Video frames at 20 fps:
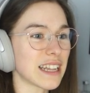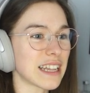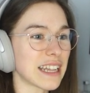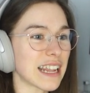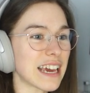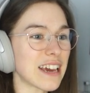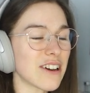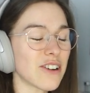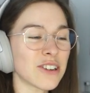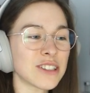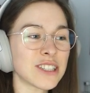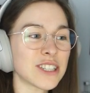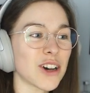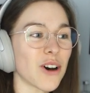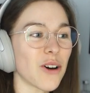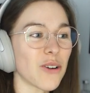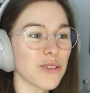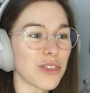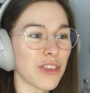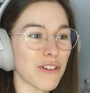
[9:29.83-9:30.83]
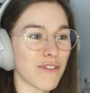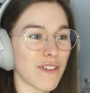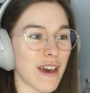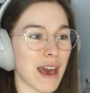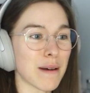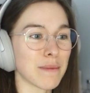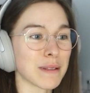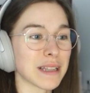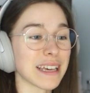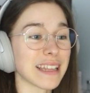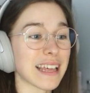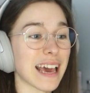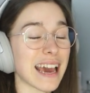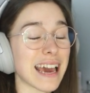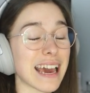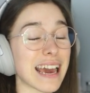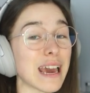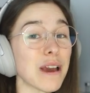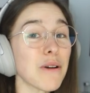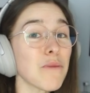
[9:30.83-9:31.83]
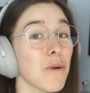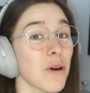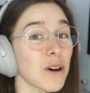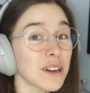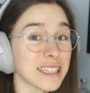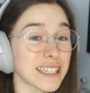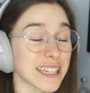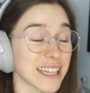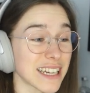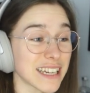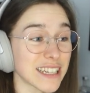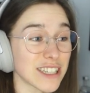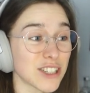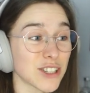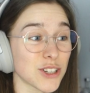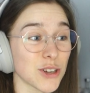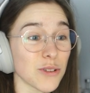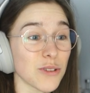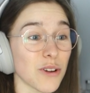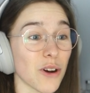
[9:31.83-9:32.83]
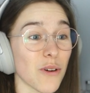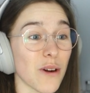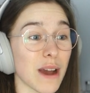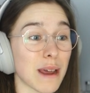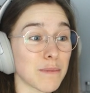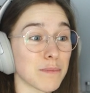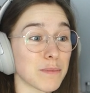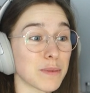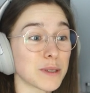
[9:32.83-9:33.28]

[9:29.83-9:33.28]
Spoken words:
Leon told the family that he wanted to go and